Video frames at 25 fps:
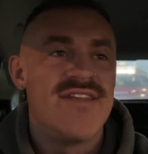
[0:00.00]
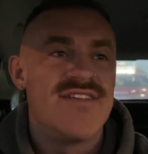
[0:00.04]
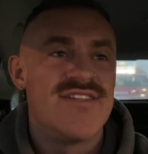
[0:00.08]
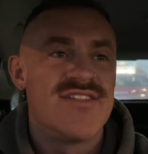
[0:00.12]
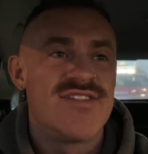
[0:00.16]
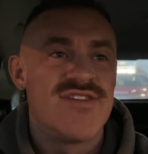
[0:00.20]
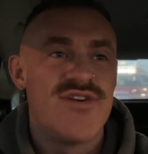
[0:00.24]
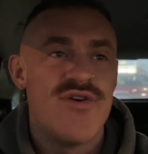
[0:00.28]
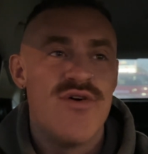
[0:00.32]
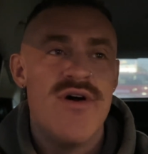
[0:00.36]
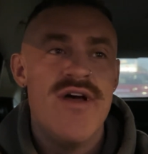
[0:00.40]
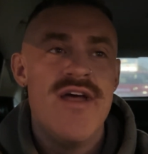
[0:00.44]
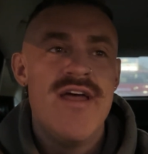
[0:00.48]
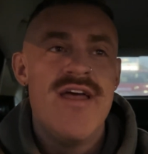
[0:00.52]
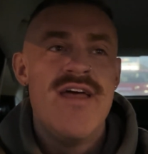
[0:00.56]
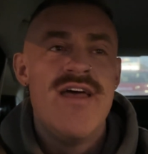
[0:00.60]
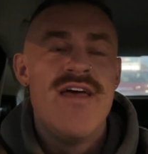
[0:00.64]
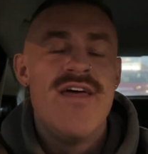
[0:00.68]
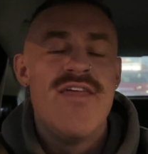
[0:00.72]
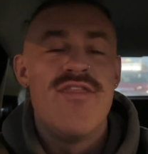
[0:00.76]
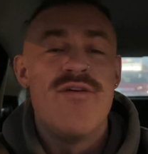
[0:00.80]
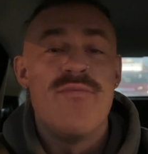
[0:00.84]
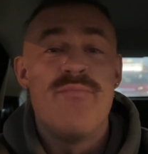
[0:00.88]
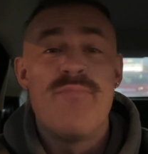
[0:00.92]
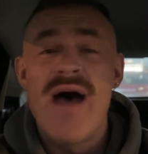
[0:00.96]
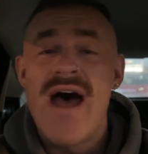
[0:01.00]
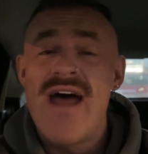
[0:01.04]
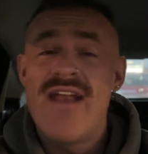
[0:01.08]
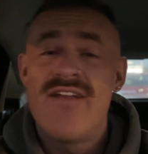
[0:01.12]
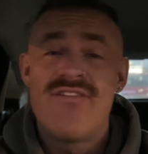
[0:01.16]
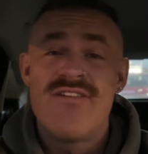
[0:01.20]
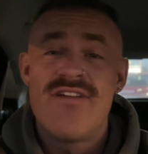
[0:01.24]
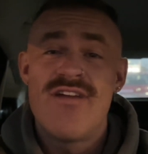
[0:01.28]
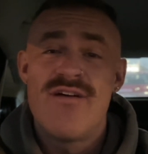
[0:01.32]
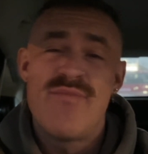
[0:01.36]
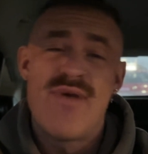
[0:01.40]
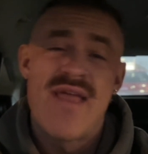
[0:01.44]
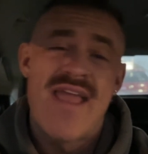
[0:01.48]
So the battery
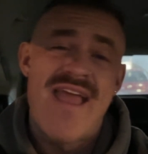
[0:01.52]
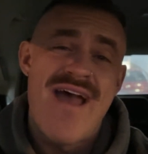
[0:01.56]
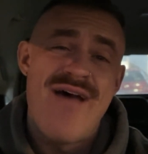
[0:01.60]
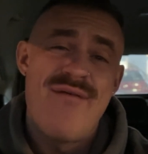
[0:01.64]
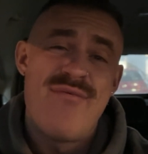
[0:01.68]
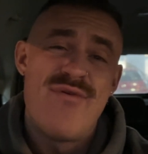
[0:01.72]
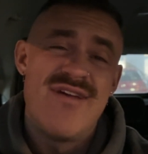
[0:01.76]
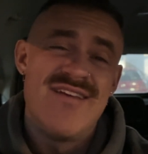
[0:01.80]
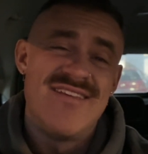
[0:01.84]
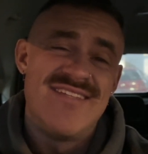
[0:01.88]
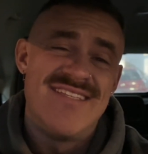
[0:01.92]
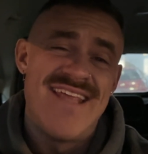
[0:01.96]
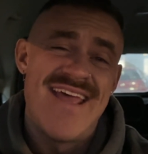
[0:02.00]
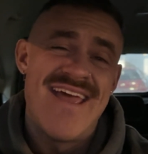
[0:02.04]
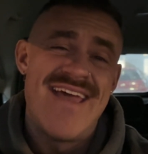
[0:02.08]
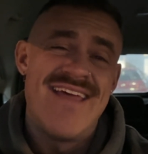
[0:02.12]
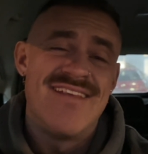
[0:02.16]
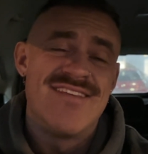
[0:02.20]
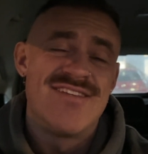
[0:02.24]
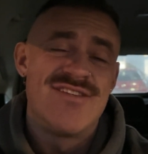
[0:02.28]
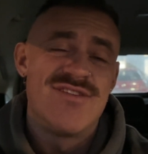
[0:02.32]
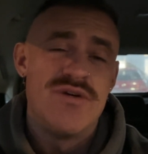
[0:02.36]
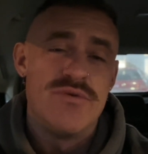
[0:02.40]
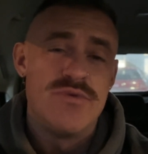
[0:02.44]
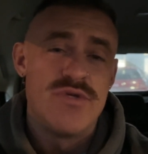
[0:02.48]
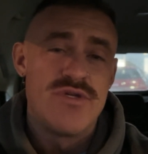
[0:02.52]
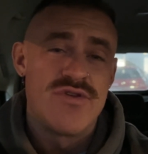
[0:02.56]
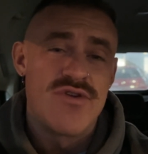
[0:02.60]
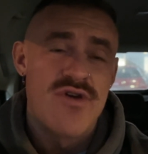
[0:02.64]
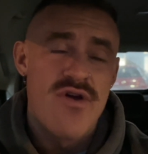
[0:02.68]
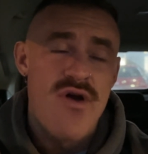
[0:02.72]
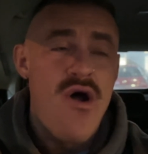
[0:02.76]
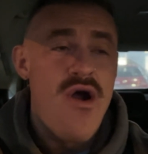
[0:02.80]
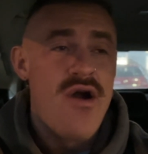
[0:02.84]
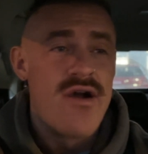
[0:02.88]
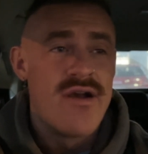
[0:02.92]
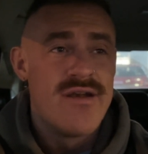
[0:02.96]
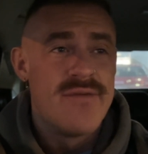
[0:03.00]
on my camera is dead, so I'm just
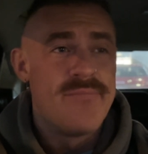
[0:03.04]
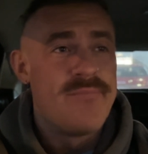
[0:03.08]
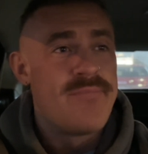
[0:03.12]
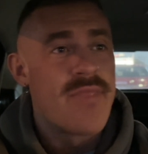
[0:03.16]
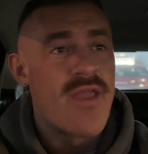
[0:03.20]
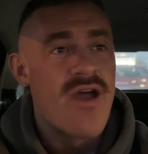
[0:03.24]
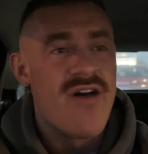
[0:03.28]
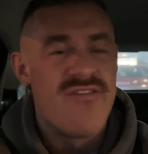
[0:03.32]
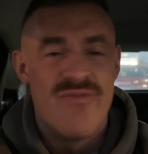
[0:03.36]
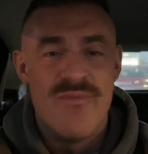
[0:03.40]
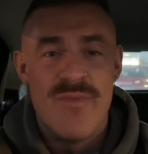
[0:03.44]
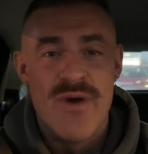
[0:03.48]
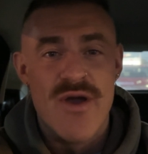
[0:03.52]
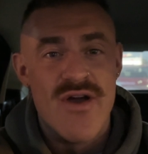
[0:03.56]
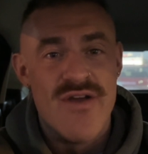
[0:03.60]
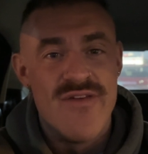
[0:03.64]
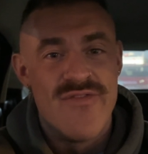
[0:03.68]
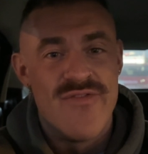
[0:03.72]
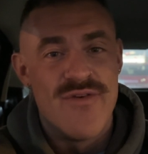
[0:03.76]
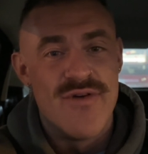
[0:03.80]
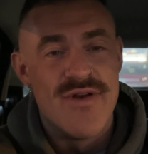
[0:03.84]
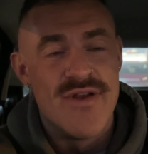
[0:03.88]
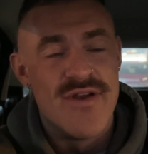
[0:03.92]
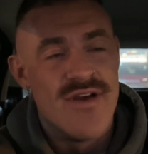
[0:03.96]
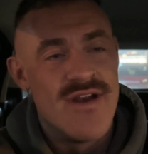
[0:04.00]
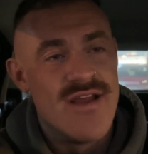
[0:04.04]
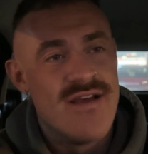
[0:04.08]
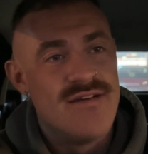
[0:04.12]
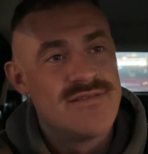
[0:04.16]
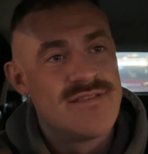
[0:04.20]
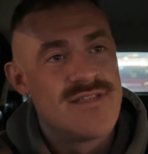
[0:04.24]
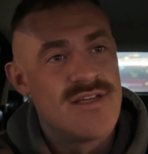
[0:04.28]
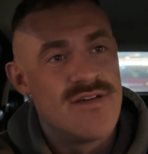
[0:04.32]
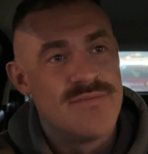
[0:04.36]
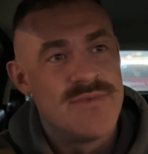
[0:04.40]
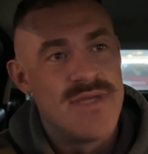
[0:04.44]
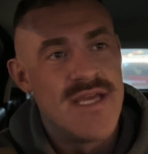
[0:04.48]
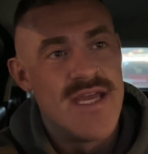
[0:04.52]
recording off of my iPhone here now to
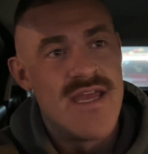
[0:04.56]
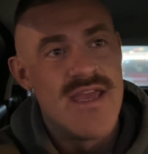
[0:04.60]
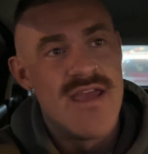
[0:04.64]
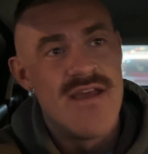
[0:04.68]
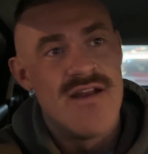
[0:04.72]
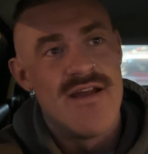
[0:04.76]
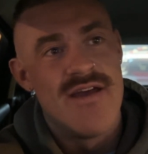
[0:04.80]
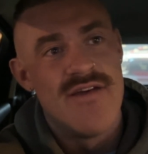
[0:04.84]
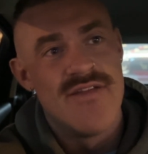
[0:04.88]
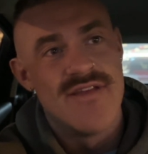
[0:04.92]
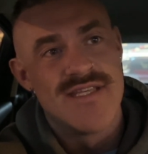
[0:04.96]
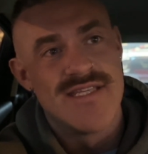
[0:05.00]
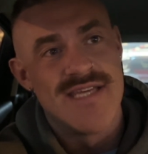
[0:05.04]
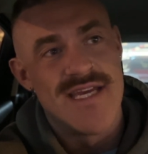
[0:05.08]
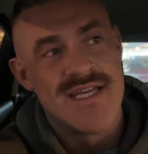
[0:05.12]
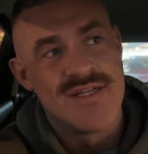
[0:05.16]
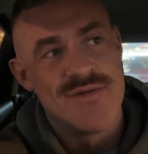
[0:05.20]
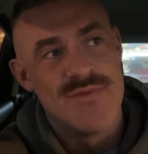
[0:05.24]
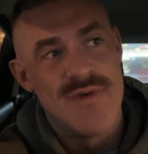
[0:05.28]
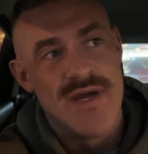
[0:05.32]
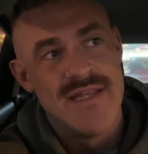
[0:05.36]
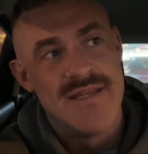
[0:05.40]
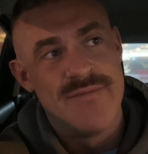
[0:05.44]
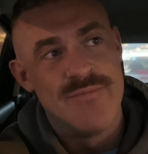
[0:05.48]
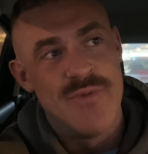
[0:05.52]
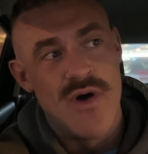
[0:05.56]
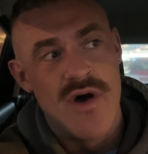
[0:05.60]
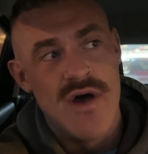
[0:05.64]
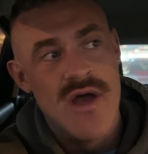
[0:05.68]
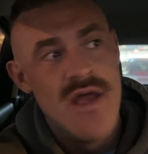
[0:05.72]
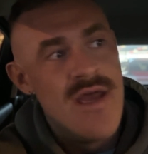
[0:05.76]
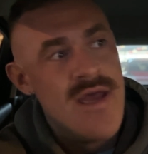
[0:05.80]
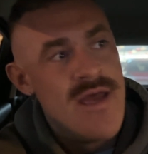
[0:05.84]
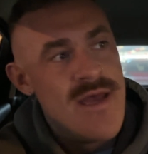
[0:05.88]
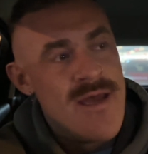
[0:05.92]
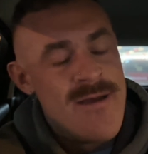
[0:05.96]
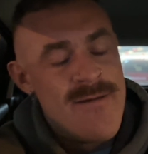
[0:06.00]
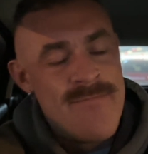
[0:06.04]
update you on how the session went. But
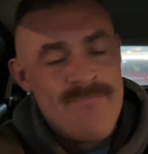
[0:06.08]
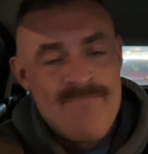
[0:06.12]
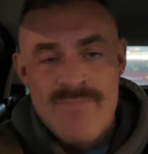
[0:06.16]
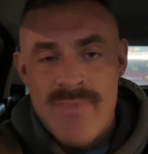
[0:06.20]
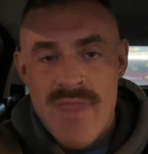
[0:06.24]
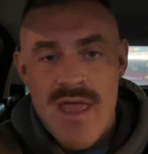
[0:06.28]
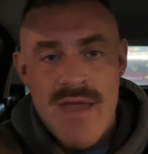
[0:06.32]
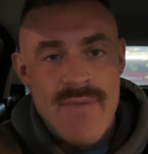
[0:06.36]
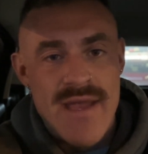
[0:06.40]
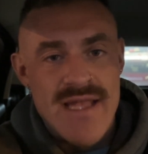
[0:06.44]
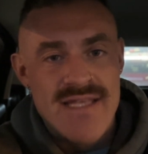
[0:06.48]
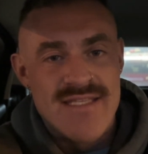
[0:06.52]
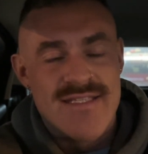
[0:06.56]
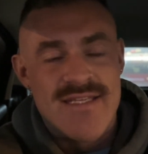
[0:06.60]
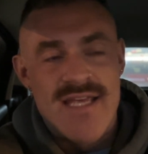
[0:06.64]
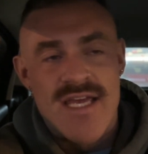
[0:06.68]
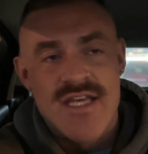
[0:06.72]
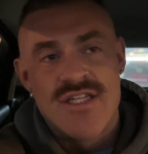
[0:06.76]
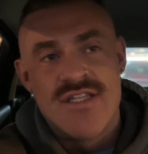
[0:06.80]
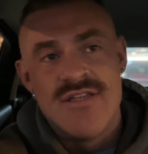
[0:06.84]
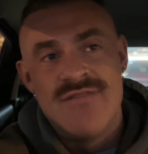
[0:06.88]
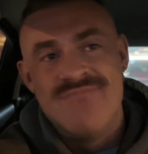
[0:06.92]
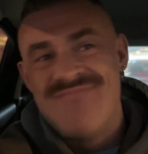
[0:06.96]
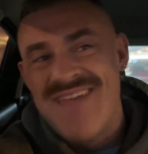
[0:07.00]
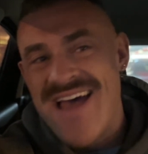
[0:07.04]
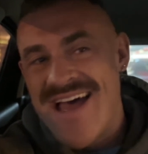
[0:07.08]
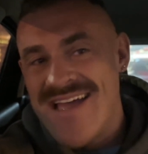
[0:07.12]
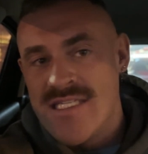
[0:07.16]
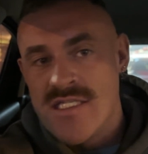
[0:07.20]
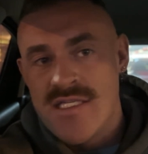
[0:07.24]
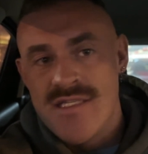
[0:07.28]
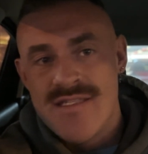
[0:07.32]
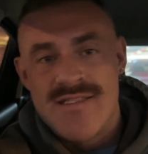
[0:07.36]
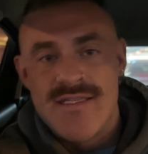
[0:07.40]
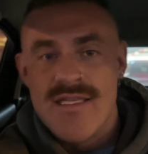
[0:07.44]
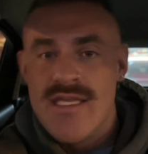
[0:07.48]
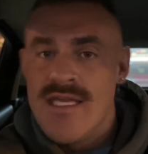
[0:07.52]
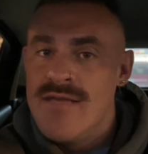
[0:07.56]
immense session, as you can
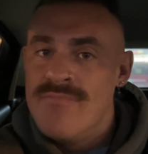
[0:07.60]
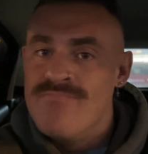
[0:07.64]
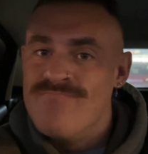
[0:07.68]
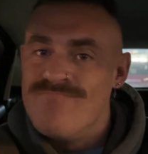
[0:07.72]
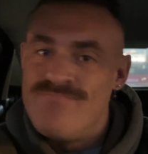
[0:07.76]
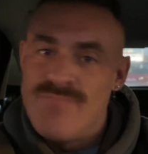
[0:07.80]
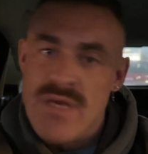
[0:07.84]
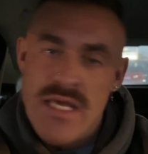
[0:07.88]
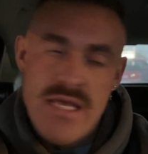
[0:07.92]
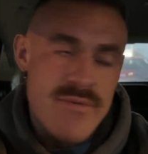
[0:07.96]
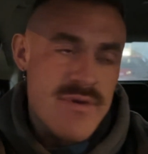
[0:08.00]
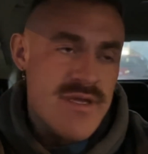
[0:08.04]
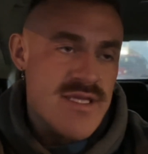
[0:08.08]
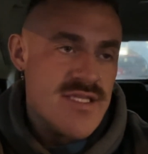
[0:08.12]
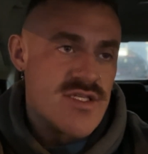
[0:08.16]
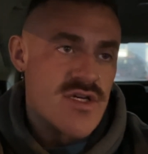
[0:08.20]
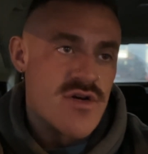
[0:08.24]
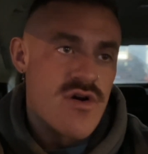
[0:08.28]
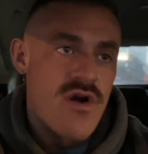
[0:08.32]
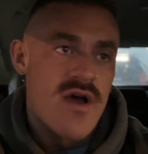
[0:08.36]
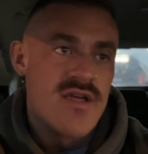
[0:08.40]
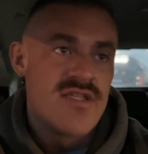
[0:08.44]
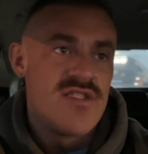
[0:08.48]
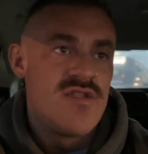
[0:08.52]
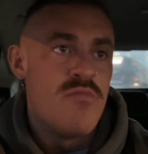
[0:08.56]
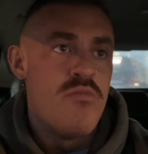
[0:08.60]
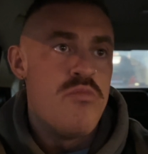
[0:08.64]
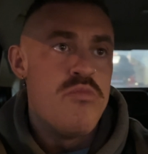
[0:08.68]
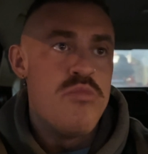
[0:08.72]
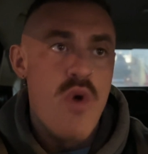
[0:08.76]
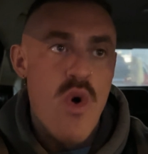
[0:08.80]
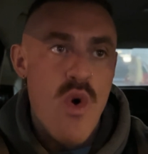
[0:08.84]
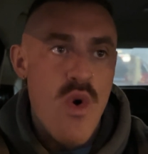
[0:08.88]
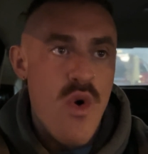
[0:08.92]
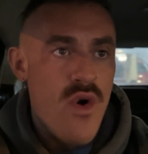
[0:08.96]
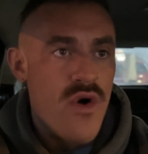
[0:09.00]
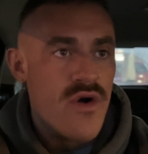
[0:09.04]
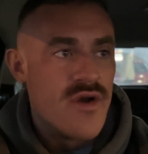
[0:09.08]
see, PBs across the
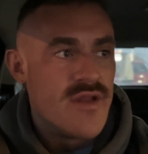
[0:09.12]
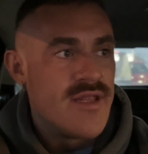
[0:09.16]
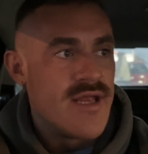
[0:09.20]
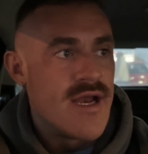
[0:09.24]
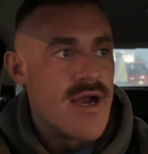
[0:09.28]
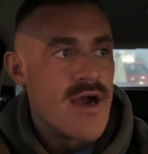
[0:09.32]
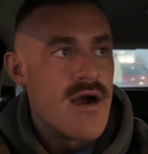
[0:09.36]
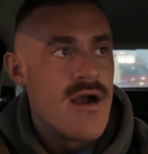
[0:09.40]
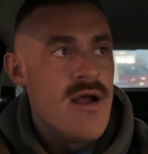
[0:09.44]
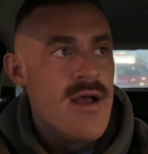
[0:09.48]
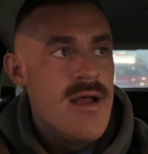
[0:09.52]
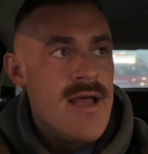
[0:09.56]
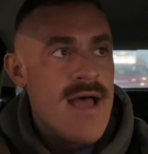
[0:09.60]
board there.